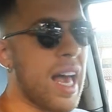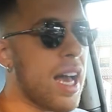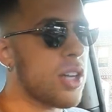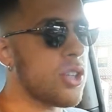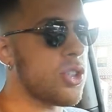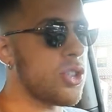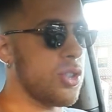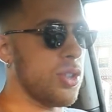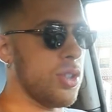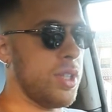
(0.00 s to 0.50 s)

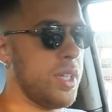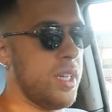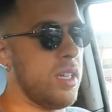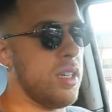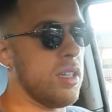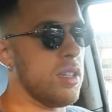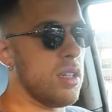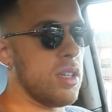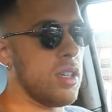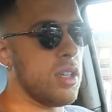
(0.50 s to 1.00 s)

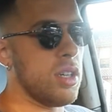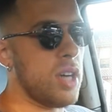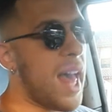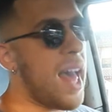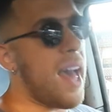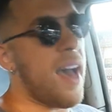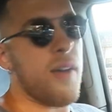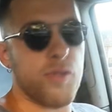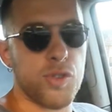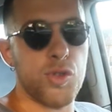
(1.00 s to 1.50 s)
actually
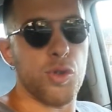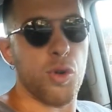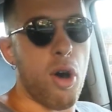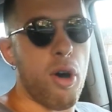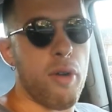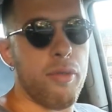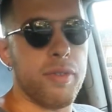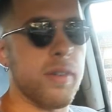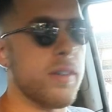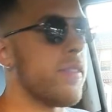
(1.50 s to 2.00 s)
have to
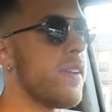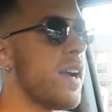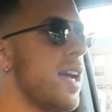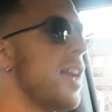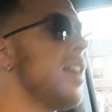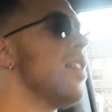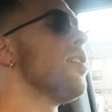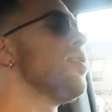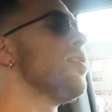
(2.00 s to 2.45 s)
offer, right?